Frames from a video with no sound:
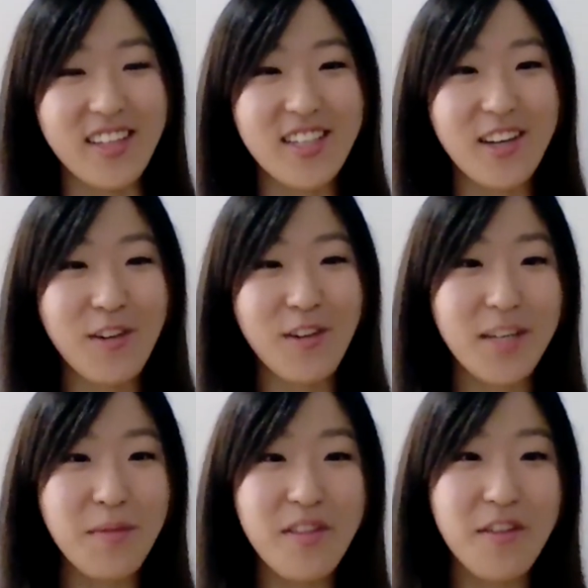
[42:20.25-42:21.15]
So
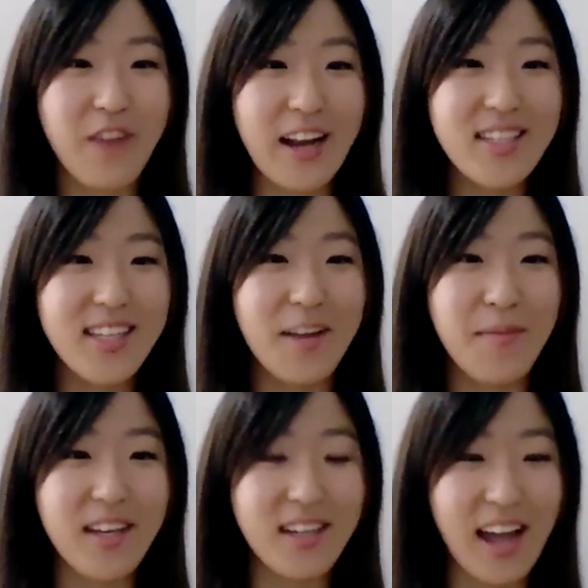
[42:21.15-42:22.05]
some of the friends that I
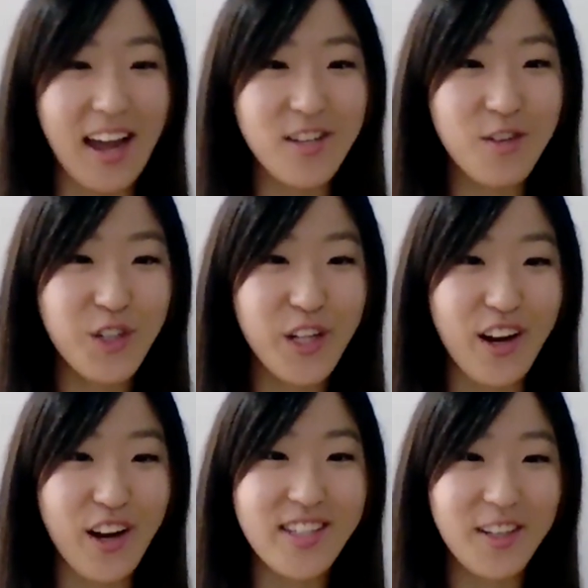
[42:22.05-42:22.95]
made in high school
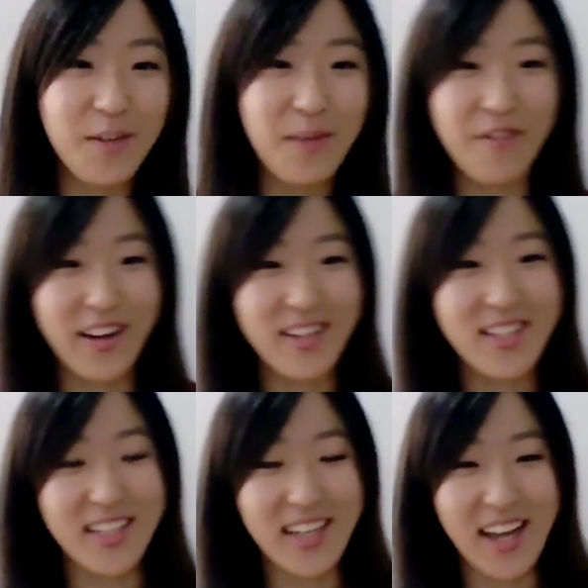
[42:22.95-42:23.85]
are still my friends
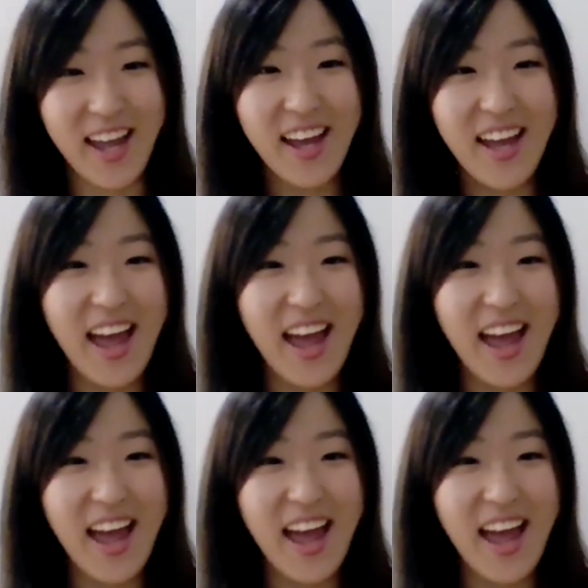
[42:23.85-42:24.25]
today.